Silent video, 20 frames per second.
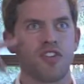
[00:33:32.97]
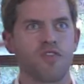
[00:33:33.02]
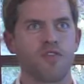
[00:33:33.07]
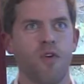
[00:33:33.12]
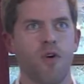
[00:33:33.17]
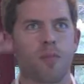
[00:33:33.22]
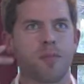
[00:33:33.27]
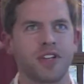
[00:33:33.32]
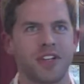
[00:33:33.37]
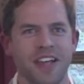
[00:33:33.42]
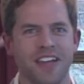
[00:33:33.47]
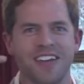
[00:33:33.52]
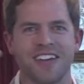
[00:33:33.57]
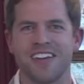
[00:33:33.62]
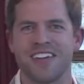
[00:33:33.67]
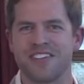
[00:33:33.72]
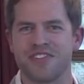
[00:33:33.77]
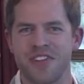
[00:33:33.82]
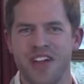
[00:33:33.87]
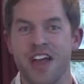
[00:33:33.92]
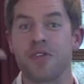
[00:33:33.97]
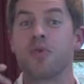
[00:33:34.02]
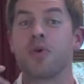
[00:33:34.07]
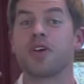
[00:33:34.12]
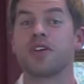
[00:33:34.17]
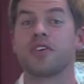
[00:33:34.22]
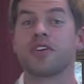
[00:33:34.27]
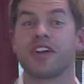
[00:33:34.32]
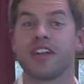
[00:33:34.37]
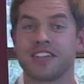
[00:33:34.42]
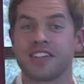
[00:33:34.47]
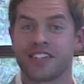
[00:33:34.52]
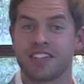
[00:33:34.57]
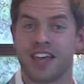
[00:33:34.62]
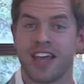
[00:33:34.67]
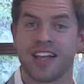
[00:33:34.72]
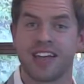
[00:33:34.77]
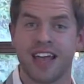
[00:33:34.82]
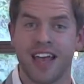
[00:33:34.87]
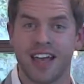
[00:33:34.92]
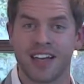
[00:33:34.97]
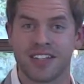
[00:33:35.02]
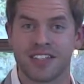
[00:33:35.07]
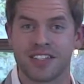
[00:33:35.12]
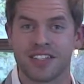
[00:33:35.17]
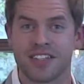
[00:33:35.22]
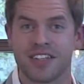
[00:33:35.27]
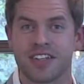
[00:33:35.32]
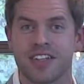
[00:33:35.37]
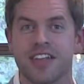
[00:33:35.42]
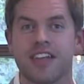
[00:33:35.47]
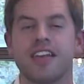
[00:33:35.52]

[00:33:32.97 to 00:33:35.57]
formulating in your head what you're going to say next?